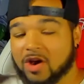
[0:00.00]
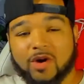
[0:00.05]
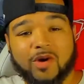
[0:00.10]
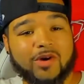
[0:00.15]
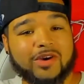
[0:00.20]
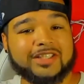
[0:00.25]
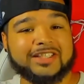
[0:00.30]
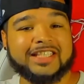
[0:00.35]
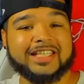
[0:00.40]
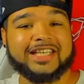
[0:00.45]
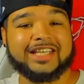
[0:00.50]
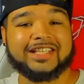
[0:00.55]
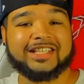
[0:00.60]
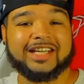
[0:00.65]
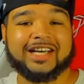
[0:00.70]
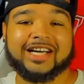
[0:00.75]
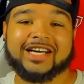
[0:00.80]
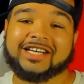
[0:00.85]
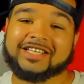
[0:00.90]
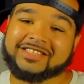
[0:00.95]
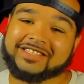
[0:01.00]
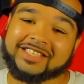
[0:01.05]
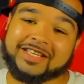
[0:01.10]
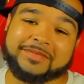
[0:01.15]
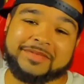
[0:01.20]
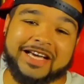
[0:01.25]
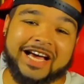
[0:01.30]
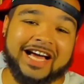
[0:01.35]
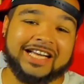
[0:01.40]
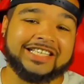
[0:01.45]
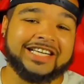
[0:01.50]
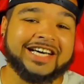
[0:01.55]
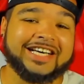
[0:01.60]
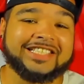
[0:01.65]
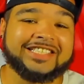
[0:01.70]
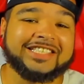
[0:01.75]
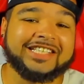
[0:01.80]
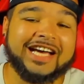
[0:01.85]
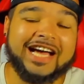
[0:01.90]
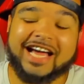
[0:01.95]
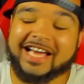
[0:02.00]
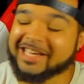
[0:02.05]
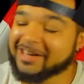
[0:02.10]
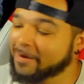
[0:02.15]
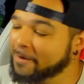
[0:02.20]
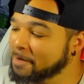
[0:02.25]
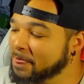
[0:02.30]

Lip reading: or Decline. So let me holler at you, alright?